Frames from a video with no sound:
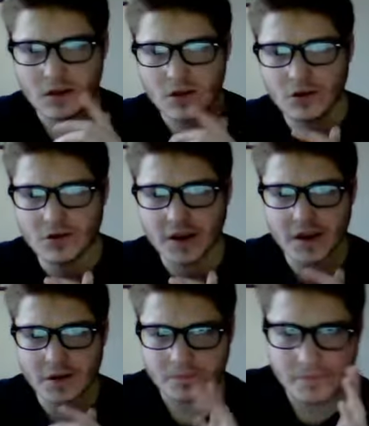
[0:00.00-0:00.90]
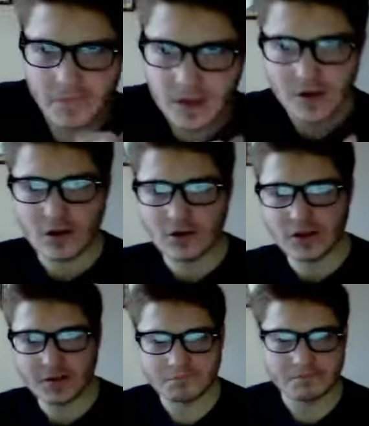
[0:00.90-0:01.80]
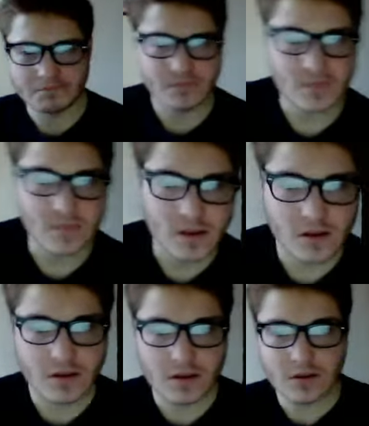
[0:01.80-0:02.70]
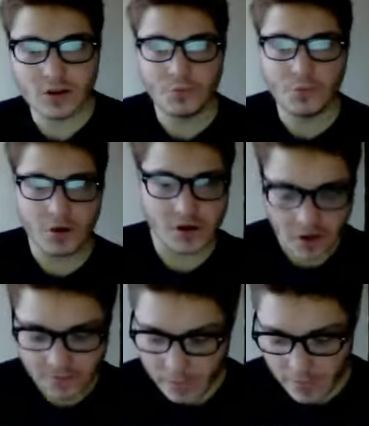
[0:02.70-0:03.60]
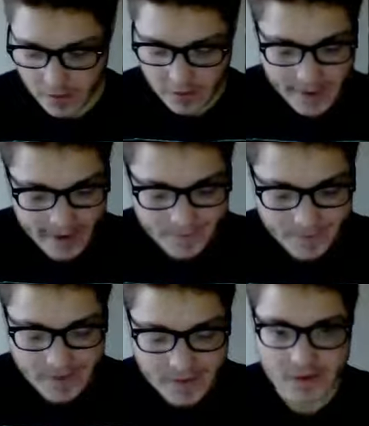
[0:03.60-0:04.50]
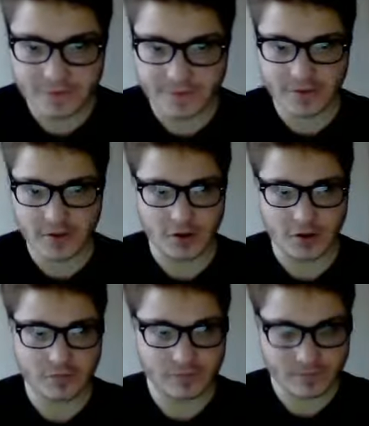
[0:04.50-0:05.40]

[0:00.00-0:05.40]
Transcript: Okay, hold on. You brought up Anthony Flew.